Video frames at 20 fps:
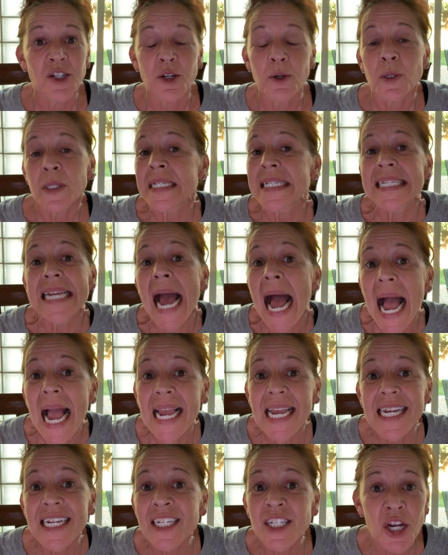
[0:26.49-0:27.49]
you're
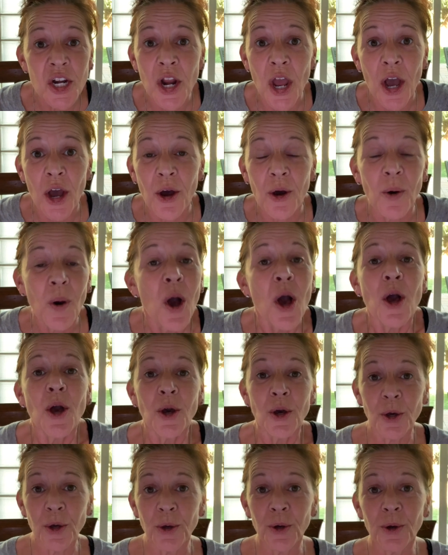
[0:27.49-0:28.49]
dying to know
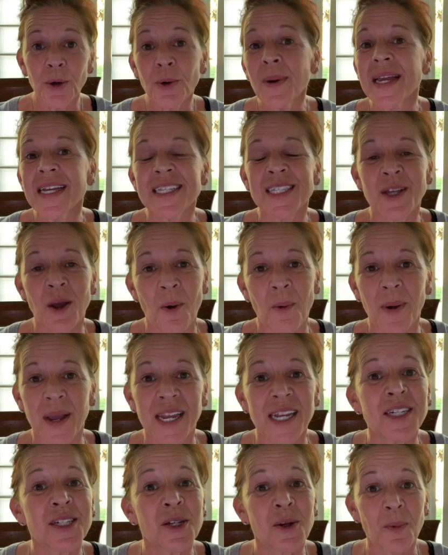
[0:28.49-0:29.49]
who is
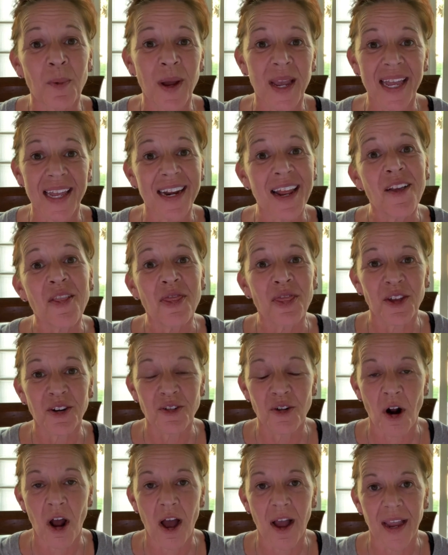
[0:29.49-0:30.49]
going to win the
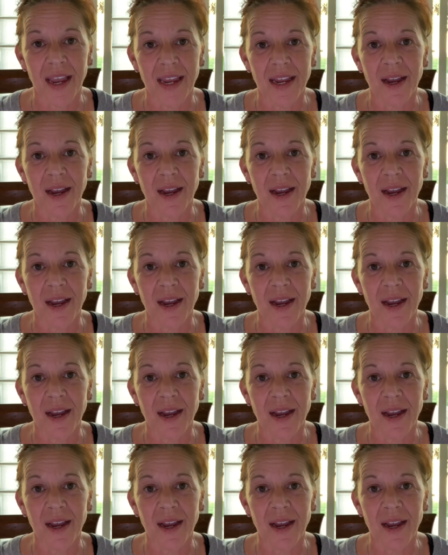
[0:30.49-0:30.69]
drawing.